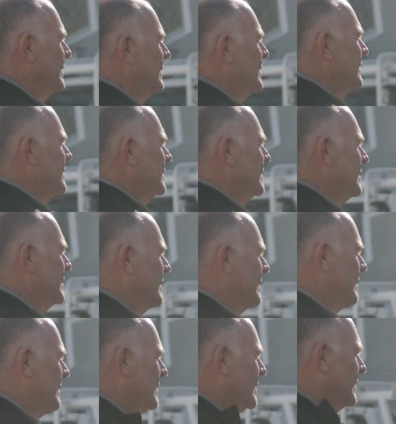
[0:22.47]
Tertiary
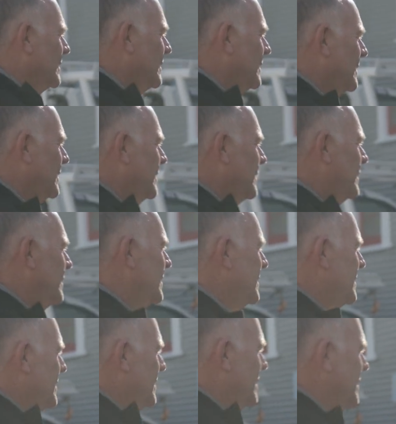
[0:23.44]
education, my role,
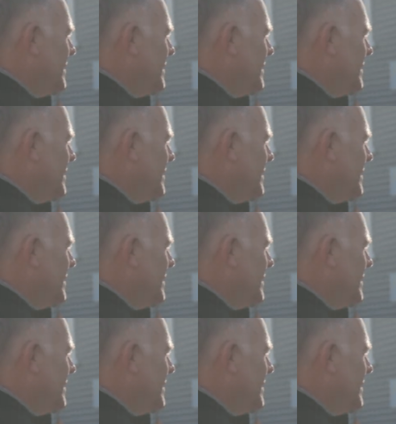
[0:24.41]
being a